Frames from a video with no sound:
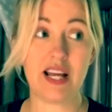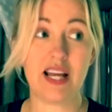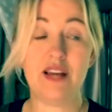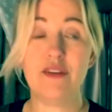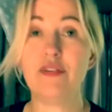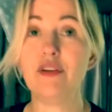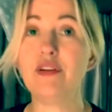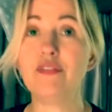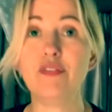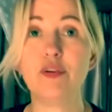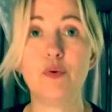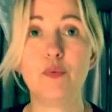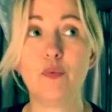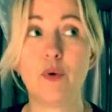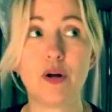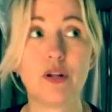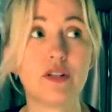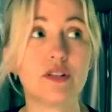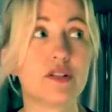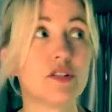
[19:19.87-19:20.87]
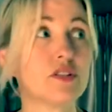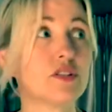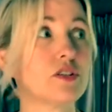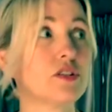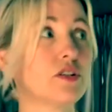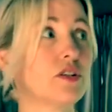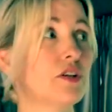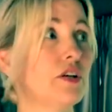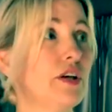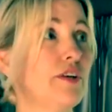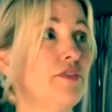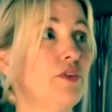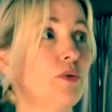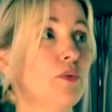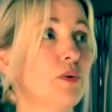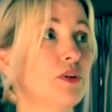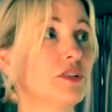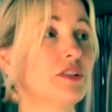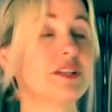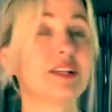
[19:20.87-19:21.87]
Even if you
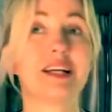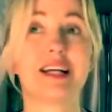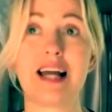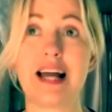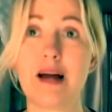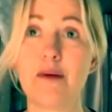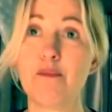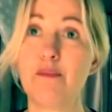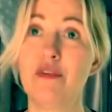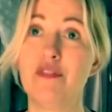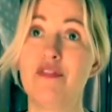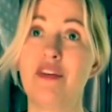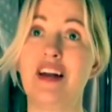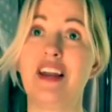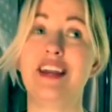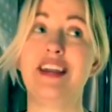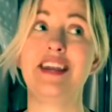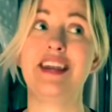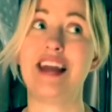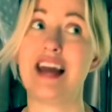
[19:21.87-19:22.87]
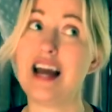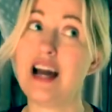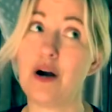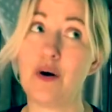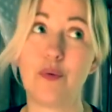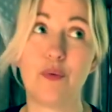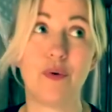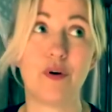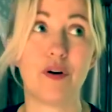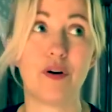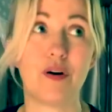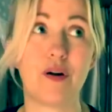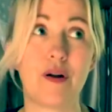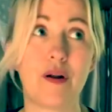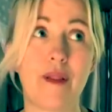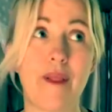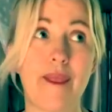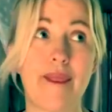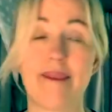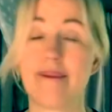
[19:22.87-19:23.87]
wanted a camper van now,
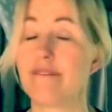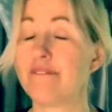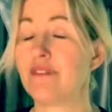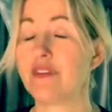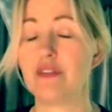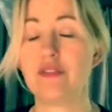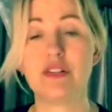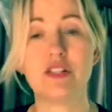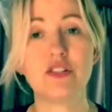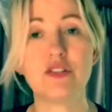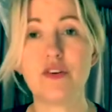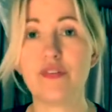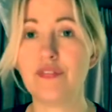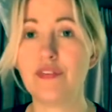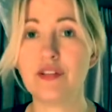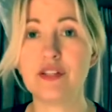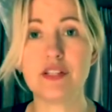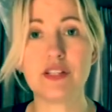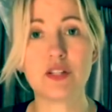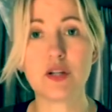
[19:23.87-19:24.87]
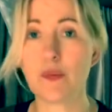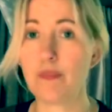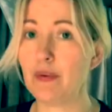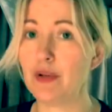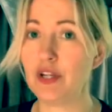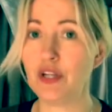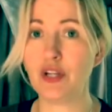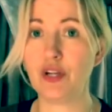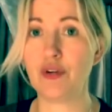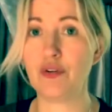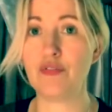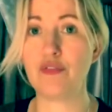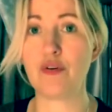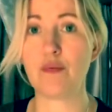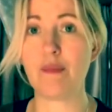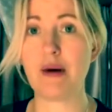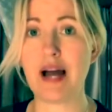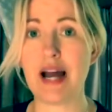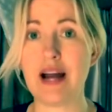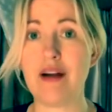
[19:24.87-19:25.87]
there is nothing stopping you
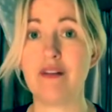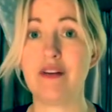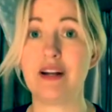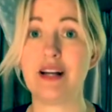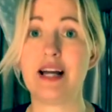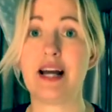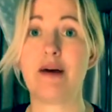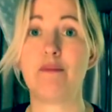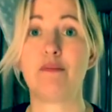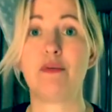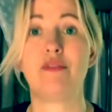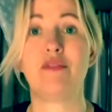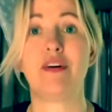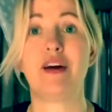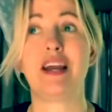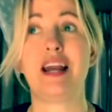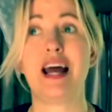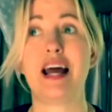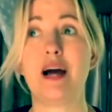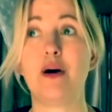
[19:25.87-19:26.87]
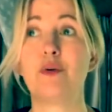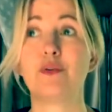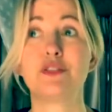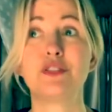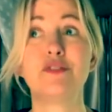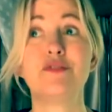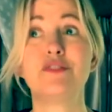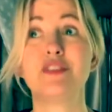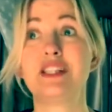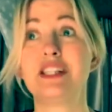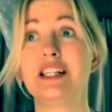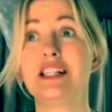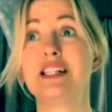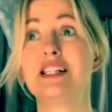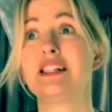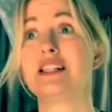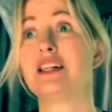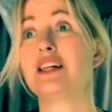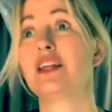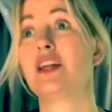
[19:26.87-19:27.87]
from hiring a camper van out of
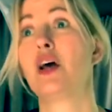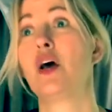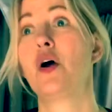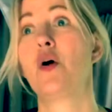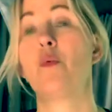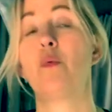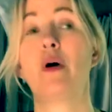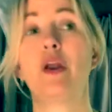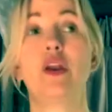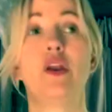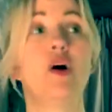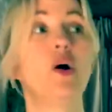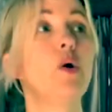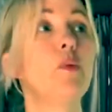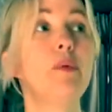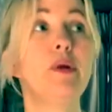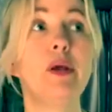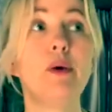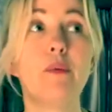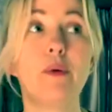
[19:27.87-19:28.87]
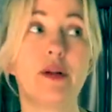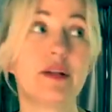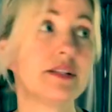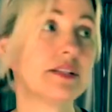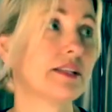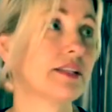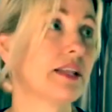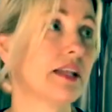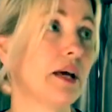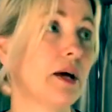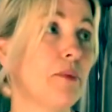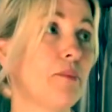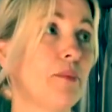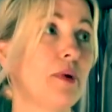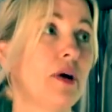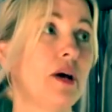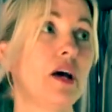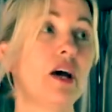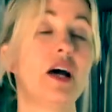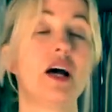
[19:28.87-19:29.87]
season when nobody wants them,
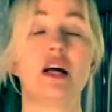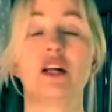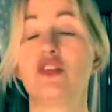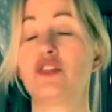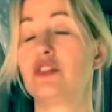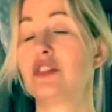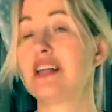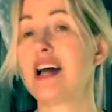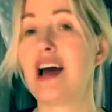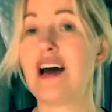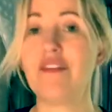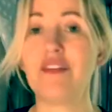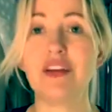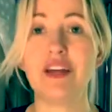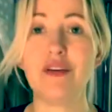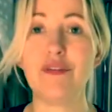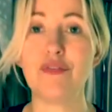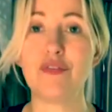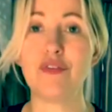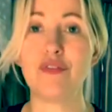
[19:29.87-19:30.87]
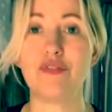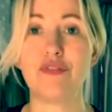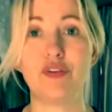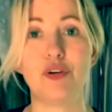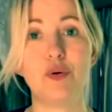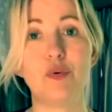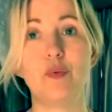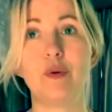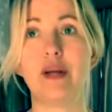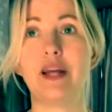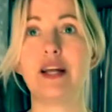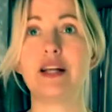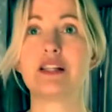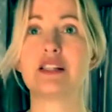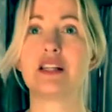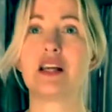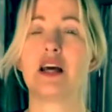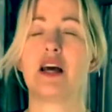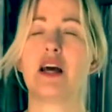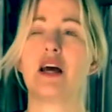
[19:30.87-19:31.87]
and just having it for a few
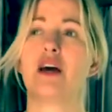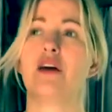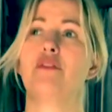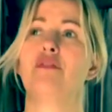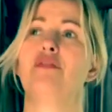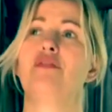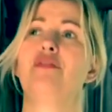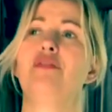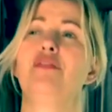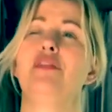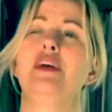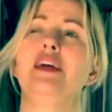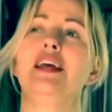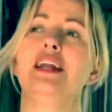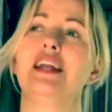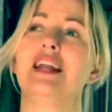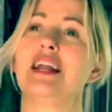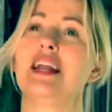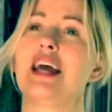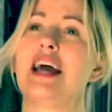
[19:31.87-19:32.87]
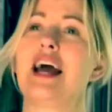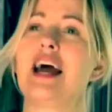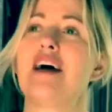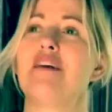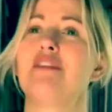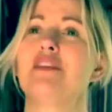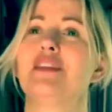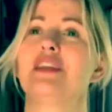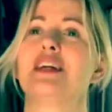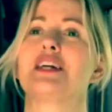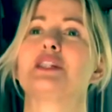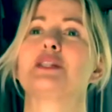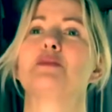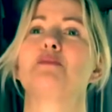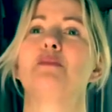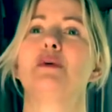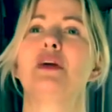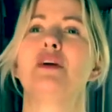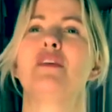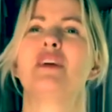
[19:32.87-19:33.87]
weeks and feeling it, having the
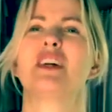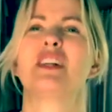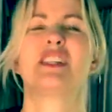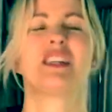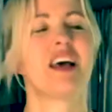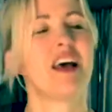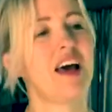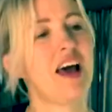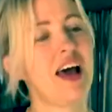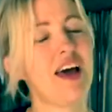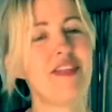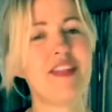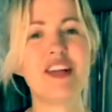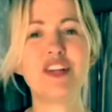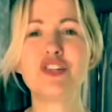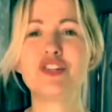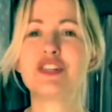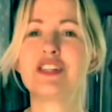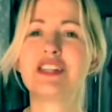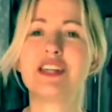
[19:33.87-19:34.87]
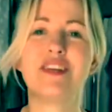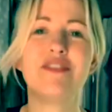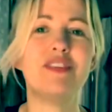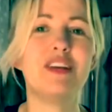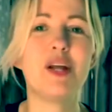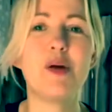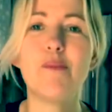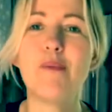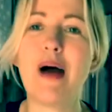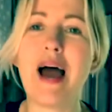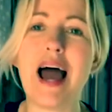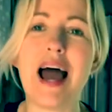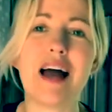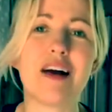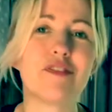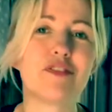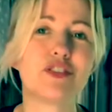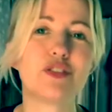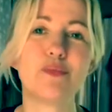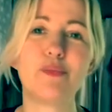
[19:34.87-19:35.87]
experience, and then just giving it
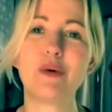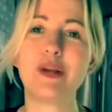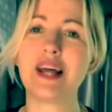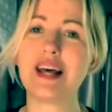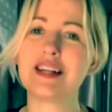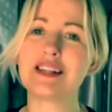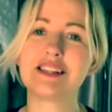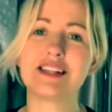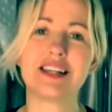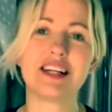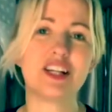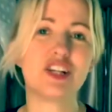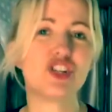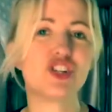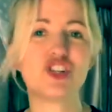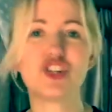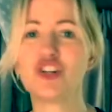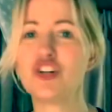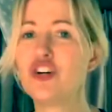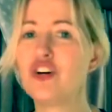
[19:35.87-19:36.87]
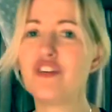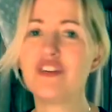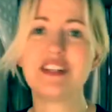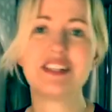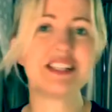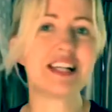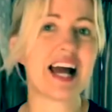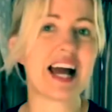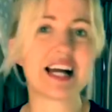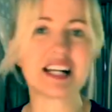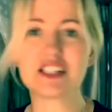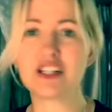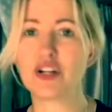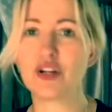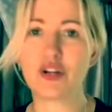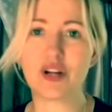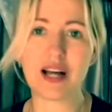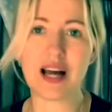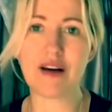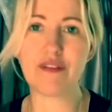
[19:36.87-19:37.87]
back for someone else to insure and tax and
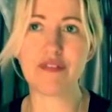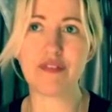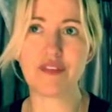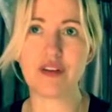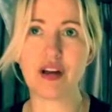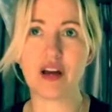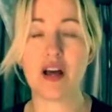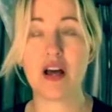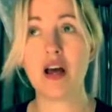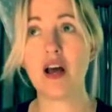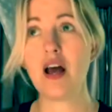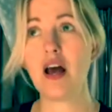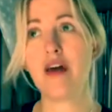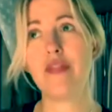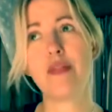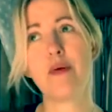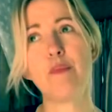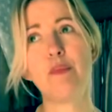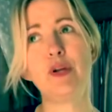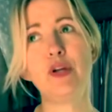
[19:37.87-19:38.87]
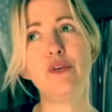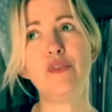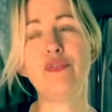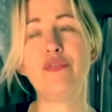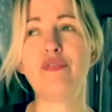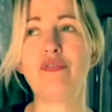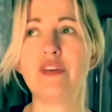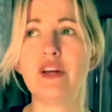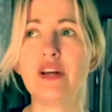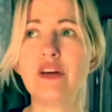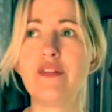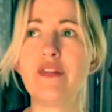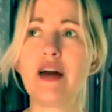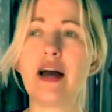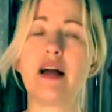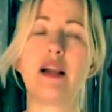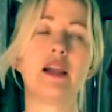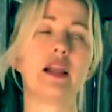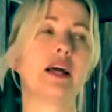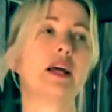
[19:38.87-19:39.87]
look after. And then when you feel
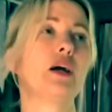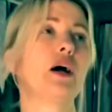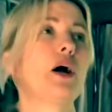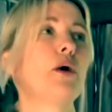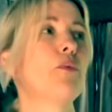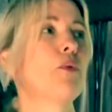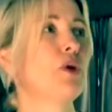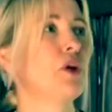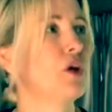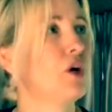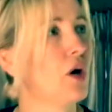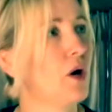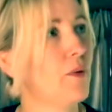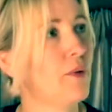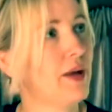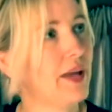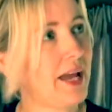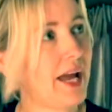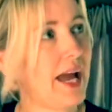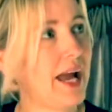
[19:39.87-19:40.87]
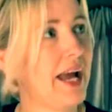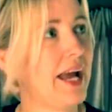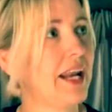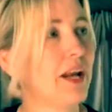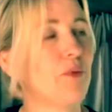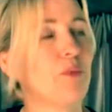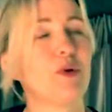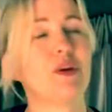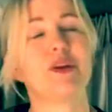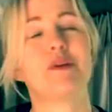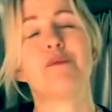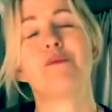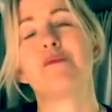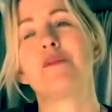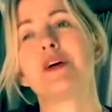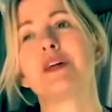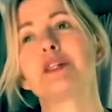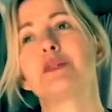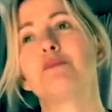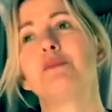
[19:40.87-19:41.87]
that, like, I want to go again, I want to
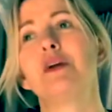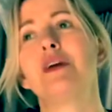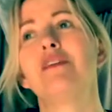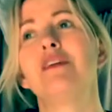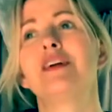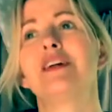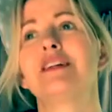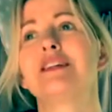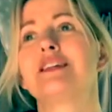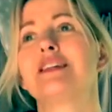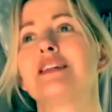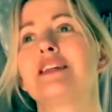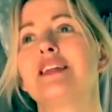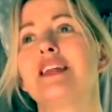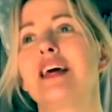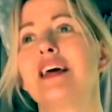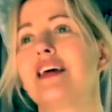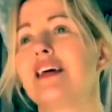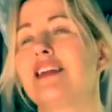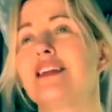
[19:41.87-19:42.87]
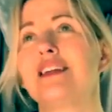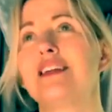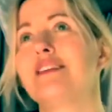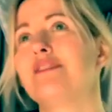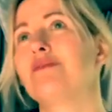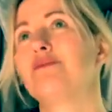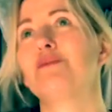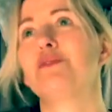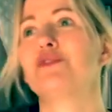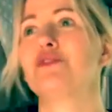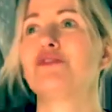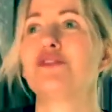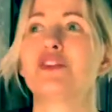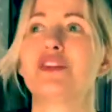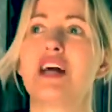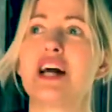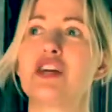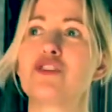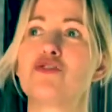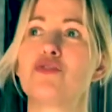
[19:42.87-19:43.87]
experience the beautiful
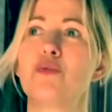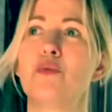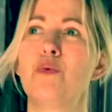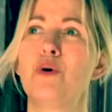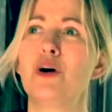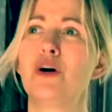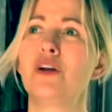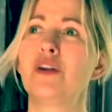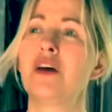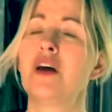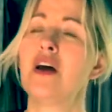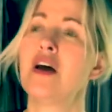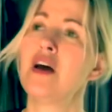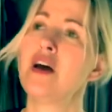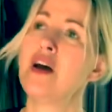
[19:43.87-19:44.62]
natural world,